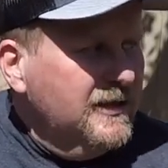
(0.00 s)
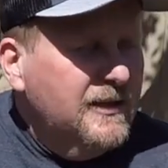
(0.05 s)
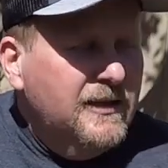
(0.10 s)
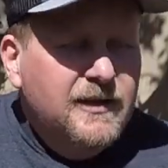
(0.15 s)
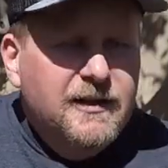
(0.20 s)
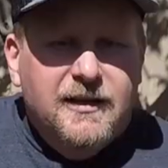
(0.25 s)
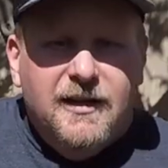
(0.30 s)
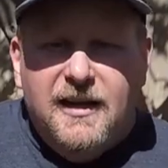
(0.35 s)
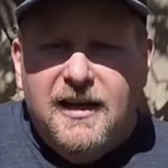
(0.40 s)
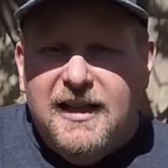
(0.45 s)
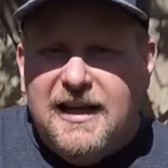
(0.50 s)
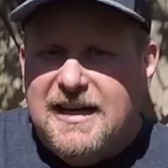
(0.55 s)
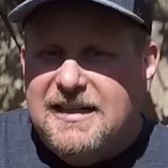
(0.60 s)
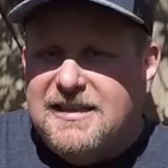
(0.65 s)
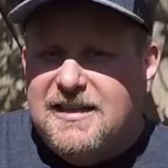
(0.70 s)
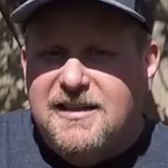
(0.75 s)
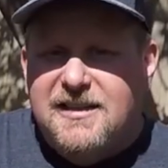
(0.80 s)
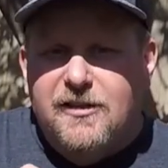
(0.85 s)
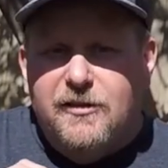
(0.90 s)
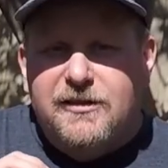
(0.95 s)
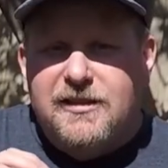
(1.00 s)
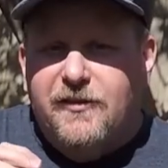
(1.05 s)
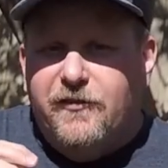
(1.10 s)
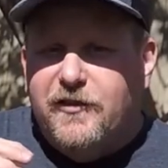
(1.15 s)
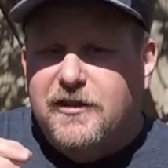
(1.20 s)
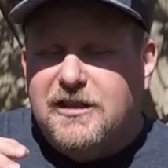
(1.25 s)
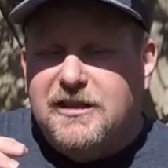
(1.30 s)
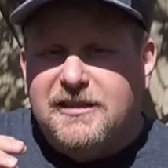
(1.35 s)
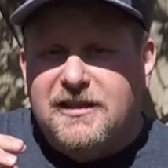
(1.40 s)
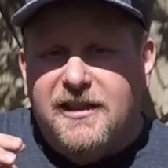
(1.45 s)
Uh, like I said, yellowtail
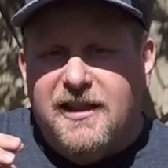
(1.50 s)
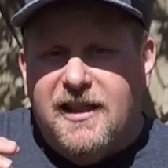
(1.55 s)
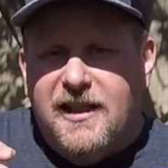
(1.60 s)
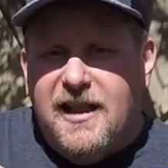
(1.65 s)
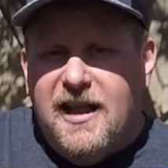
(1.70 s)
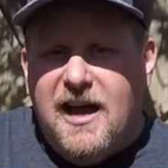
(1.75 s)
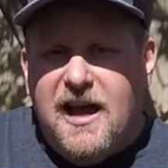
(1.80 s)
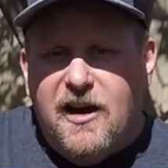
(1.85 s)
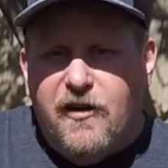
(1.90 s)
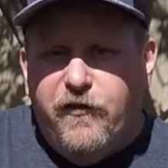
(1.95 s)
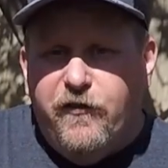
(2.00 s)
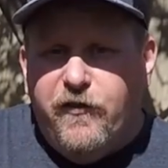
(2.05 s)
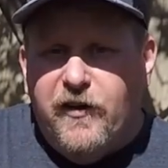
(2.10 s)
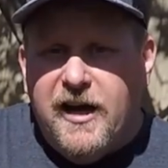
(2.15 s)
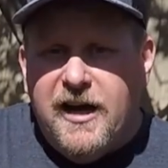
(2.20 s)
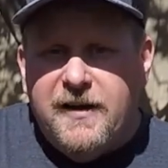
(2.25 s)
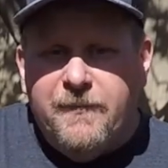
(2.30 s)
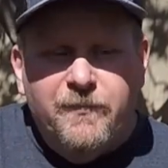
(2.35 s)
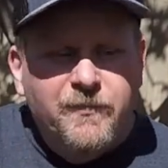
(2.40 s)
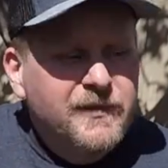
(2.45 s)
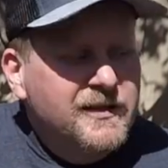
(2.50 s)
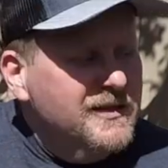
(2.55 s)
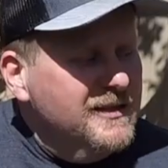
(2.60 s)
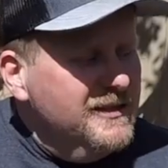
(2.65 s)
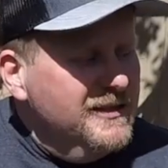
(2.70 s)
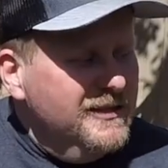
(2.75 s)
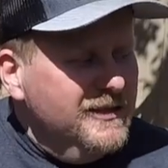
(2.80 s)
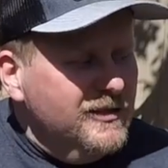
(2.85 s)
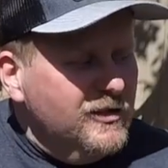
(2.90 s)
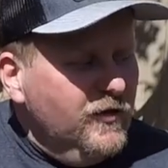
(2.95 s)
fishing is a lot of fun.
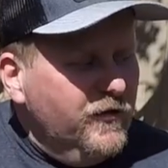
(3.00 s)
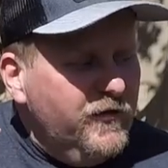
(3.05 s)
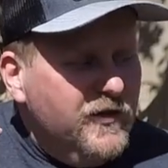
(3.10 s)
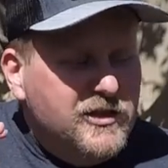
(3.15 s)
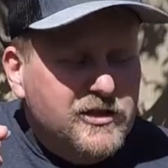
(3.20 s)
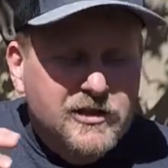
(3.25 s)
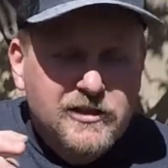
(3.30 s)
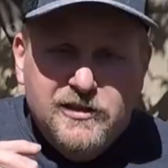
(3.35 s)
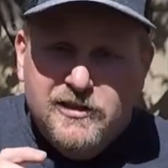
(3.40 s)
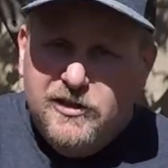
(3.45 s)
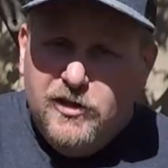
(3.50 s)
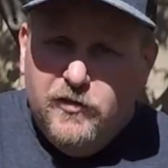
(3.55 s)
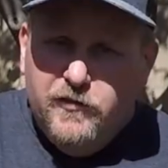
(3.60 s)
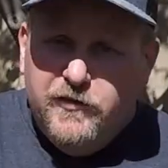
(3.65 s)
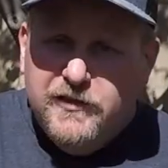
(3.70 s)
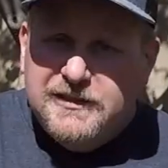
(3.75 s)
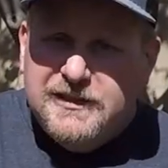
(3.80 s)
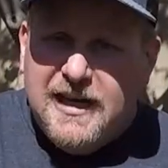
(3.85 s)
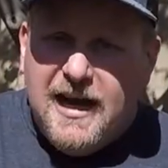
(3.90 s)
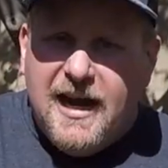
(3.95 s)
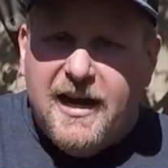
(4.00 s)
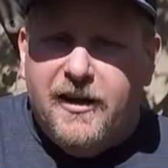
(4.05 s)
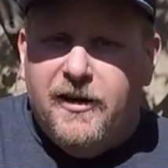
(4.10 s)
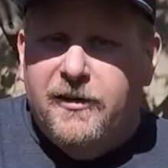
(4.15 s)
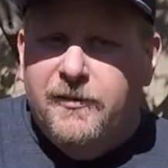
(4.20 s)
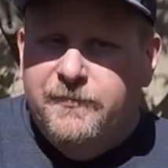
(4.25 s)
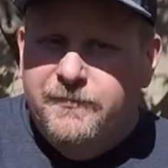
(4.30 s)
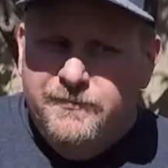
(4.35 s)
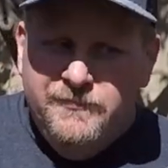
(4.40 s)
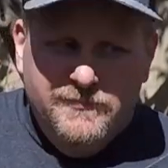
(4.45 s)
You're fishing surface
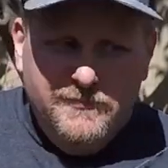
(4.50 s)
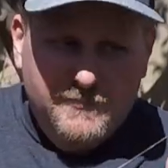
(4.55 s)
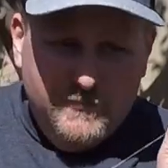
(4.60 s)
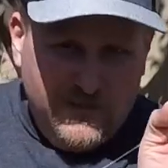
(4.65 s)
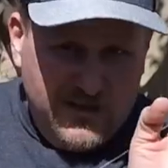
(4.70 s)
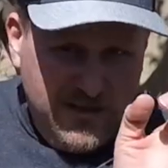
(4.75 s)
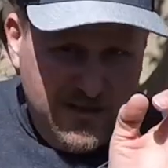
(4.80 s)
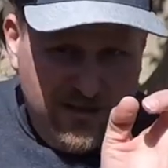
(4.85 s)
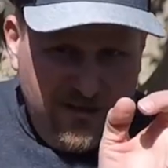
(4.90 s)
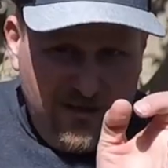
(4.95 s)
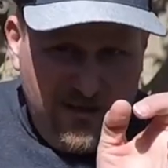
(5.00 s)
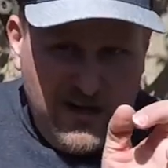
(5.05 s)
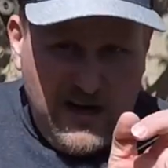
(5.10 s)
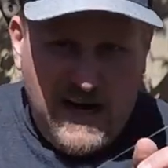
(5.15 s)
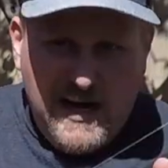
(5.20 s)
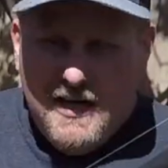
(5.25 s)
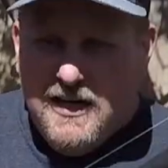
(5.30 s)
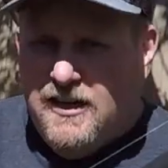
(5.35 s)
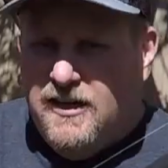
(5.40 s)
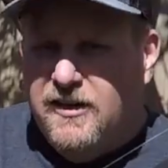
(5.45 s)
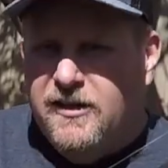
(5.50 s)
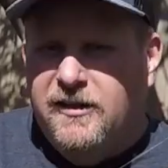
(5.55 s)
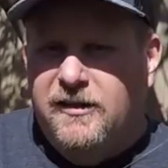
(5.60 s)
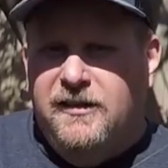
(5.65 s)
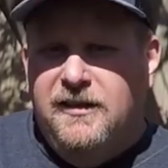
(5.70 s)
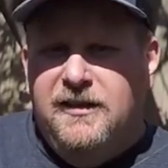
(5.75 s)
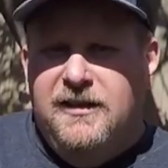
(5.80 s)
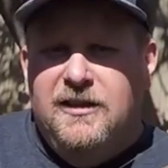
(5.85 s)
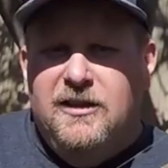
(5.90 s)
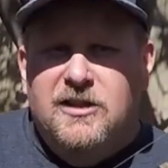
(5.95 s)
iron, this little guy here.
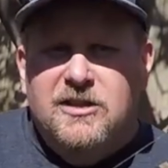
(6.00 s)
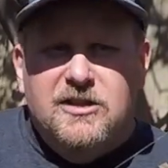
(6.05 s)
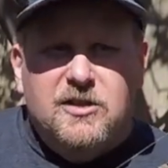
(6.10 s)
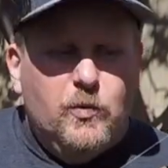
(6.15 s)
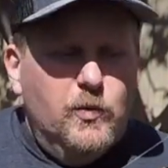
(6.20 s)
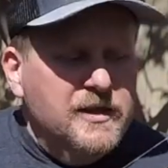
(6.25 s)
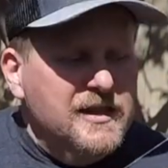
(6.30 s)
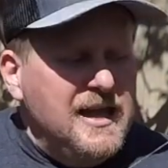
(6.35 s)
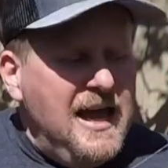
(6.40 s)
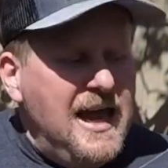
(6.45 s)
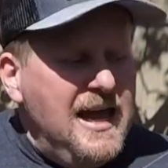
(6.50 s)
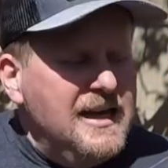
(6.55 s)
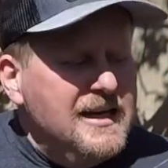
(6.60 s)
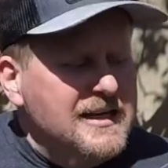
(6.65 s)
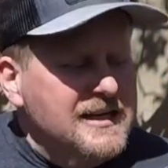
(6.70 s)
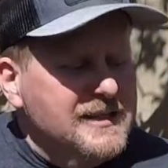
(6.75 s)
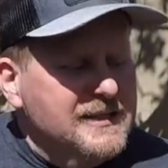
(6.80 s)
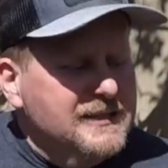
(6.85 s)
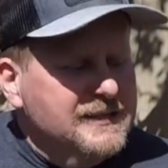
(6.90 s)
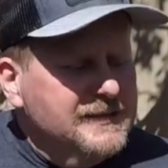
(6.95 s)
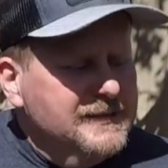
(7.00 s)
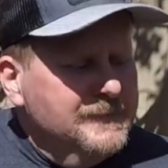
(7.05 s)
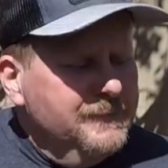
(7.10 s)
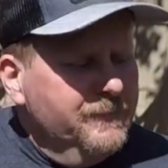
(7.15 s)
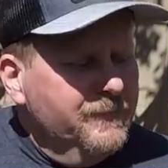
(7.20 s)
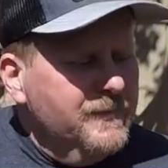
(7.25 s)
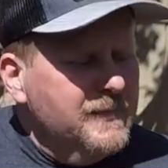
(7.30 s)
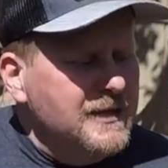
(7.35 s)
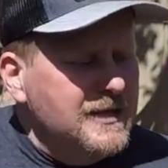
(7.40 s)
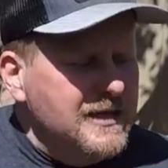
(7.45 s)
So what that
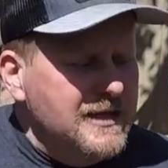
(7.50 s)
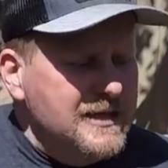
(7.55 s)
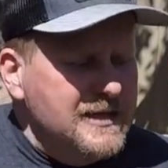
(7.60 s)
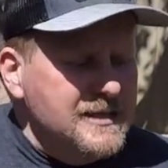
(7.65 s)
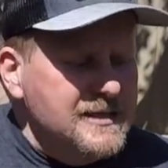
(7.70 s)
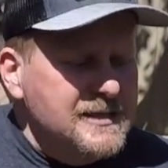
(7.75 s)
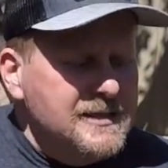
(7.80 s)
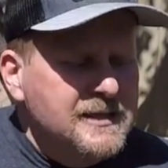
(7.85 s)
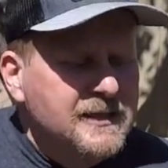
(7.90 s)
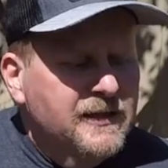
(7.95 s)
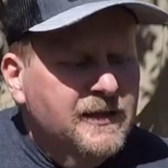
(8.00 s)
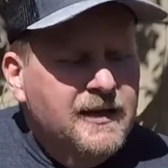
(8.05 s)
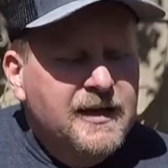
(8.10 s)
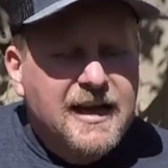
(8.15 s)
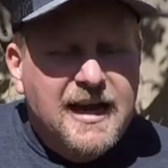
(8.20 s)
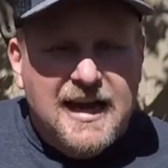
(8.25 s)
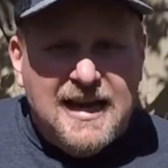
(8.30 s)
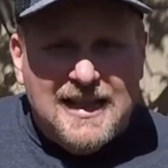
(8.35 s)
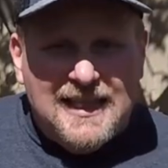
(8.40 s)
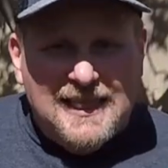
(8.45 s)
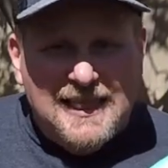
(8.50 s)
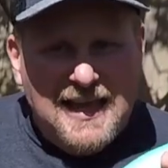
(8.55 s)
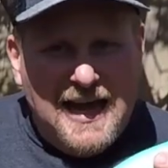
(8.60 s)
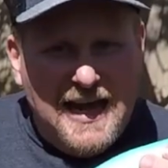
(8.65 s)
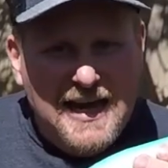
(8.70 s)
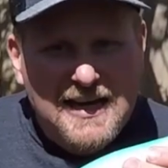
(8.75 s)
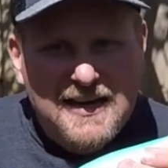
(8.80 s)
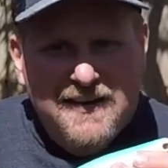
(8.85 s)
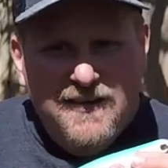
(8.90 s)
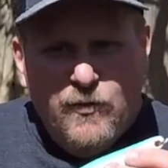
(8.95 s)
is, is a
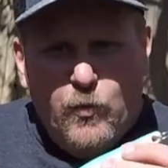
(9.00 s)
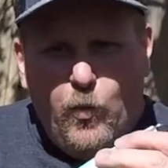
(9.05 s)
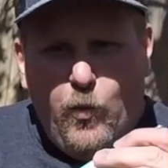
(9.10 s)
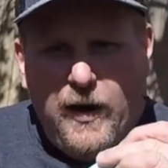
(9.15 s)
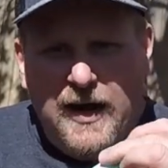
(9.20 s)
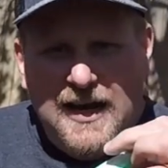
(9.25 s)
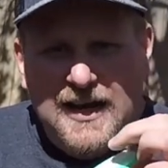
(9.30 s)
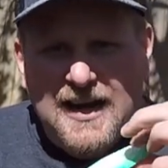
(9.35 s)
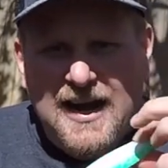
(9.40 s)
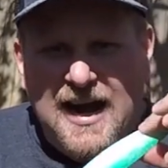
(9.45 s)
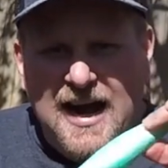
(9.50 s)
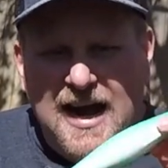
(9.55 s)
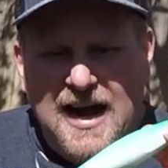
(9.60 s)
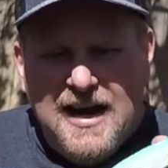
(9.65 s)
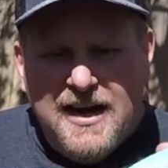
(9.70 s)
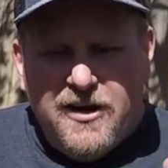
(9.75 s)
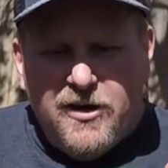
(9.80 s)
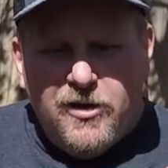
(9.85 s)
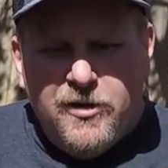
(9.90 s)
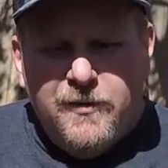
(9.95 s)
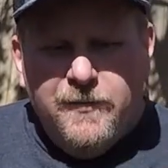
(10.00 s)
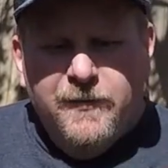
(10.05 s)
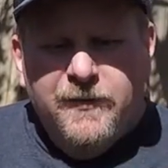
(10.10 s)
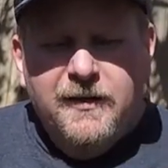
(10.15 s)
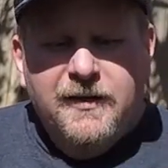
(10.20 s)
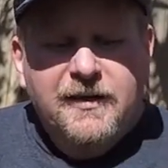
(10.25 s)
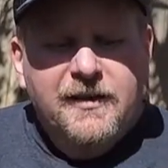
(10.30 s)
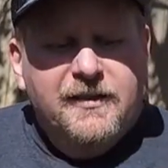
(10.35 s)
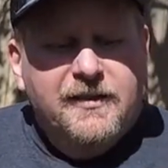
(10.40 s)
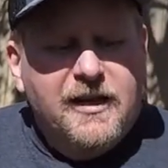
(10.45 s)
lightweight iron
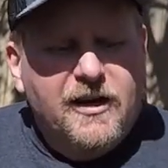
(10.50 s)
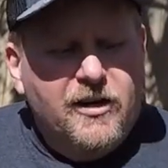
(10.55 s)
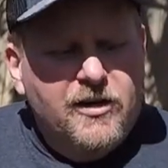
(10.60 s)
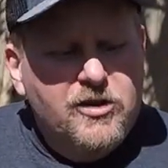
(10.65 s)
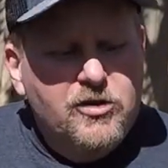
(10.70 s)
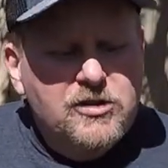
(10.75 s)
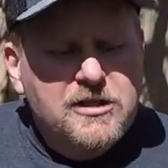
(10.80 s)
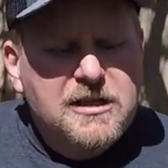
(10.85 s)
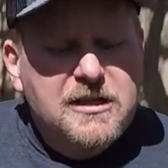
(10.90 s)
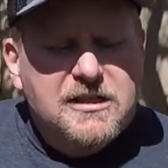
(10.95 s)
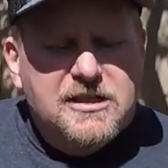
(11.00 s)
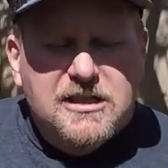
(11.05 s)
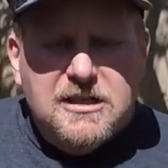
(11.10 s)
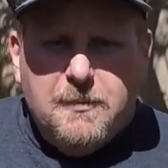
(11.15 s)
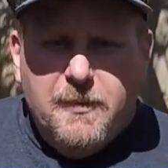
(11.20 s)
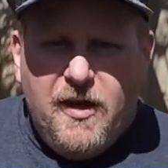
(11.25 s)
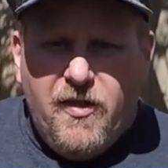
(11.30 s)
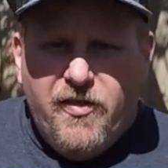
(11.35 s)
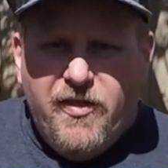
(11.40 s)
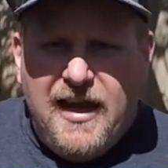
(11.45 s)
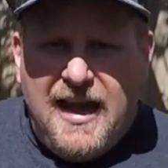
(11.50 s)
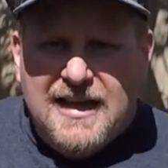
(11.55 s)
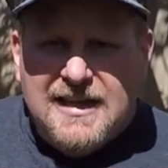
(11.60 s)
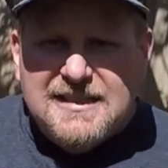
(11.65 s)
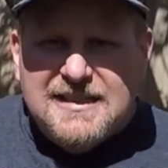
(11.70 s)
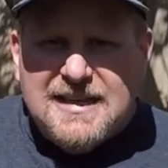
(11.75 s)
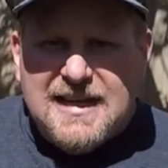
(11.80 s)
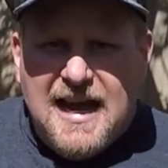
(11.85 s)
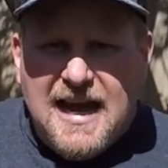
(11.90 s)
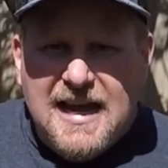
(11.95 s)
that are usually just about that
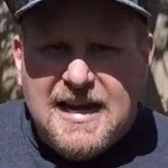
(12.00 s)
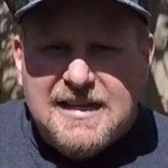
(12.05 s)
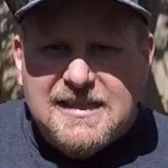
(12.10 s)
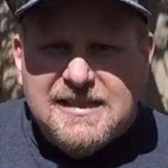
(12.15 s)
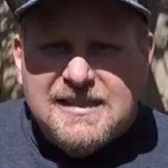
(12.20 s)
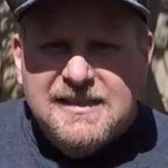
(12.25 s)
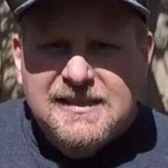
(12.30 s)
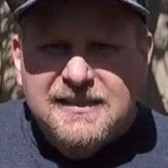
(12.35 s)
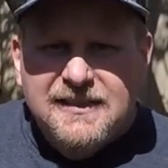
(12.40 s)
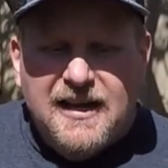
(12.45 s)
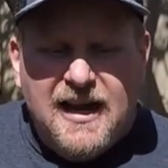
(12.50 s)
size.